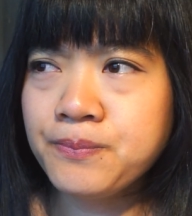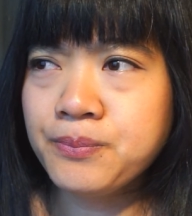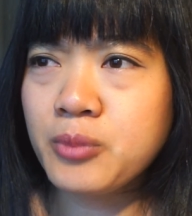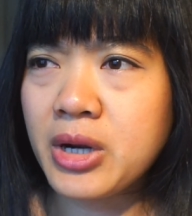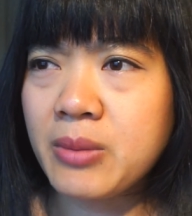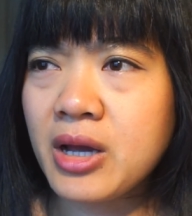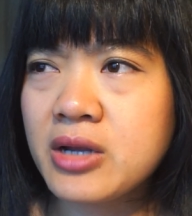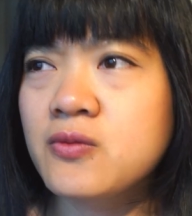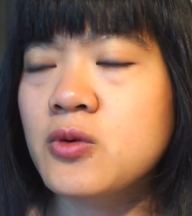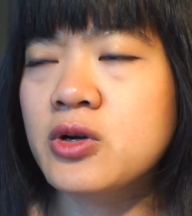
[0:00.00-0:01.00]
But I'm
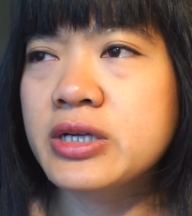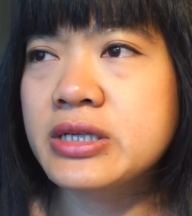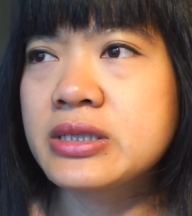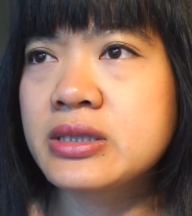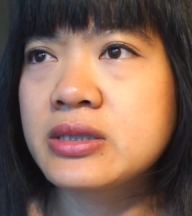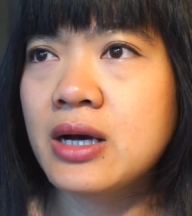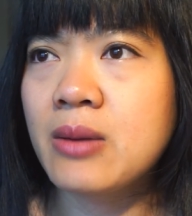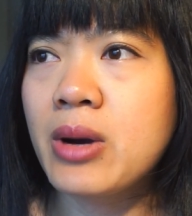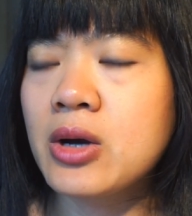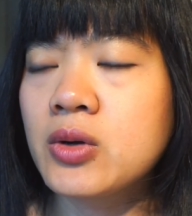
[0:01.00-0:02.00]
kind of worried
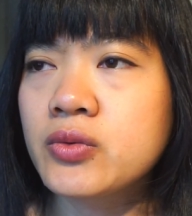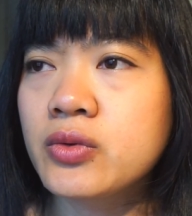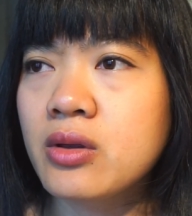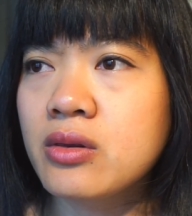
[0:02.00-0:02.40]
about